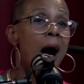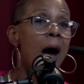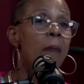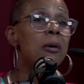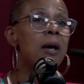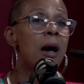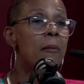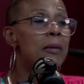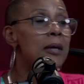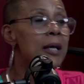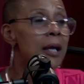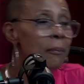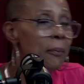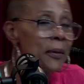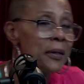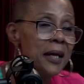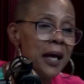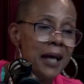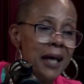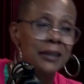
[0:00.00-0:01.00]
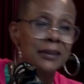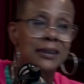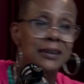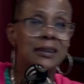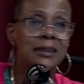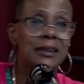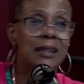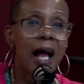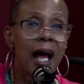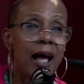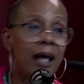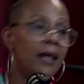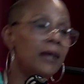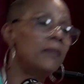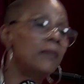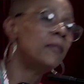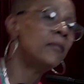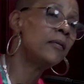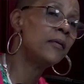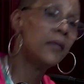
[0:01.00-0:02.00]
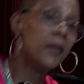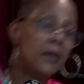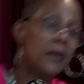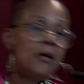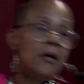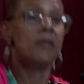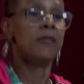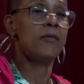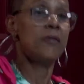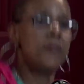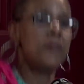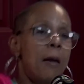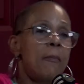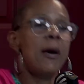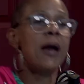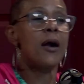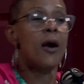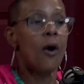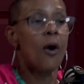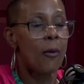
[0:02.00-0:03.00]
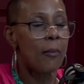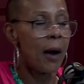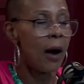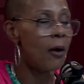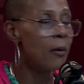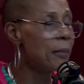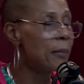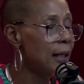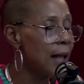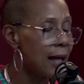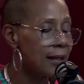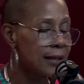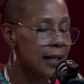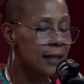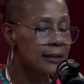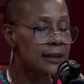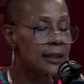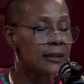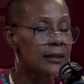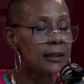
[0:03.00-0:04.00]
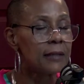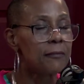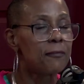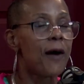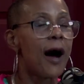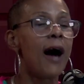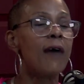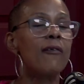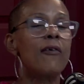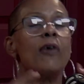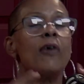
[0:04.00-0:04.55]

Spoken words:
I'm coming up in there to slay. Y'all better hope I don't be like that 65-year-old lady